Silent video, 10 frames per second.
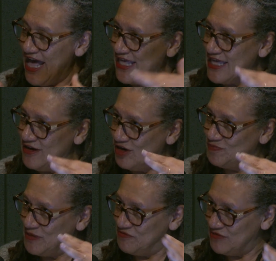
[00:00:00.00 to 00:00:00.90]
I
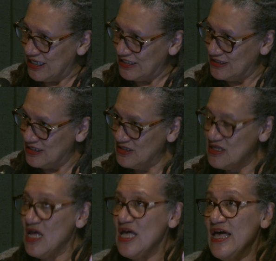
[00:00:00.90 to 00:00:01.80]
cannot be
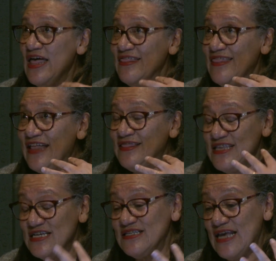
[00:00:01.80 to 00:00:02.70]
racist. That
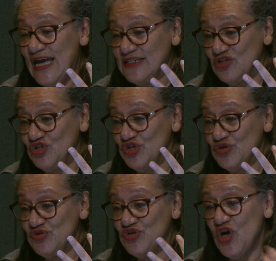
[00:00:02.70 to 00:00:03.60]
this
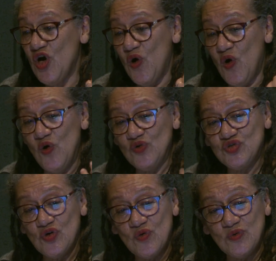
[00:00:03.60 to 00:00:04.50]
attitude
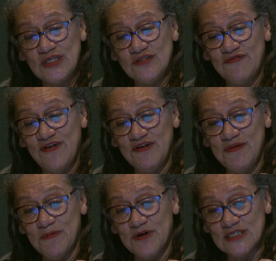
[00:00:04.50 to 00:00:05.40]
also is
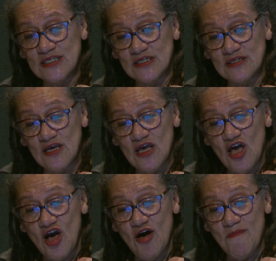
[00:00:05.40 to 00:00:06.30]
very present
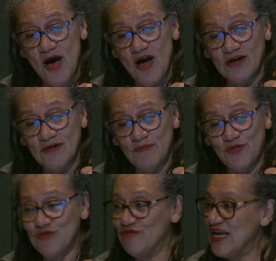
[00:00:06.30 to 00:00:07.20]
among
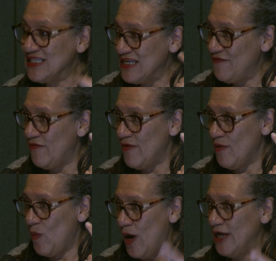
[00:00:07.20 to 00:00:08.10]
progressive
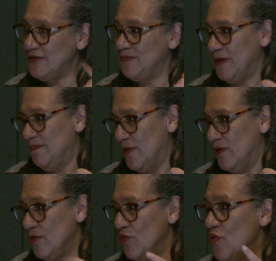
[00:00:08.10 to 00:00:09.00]
white people,
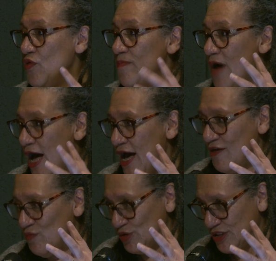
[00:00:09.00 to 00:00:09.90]
whom
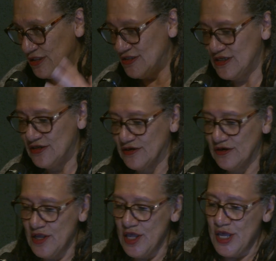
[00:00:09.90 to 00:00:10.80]
I would
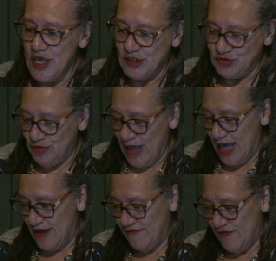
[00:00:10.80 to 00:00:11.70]
consider to
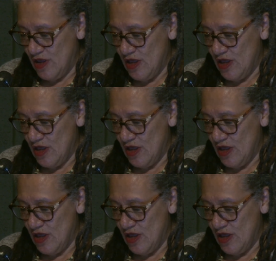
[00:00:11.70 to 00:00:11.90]
have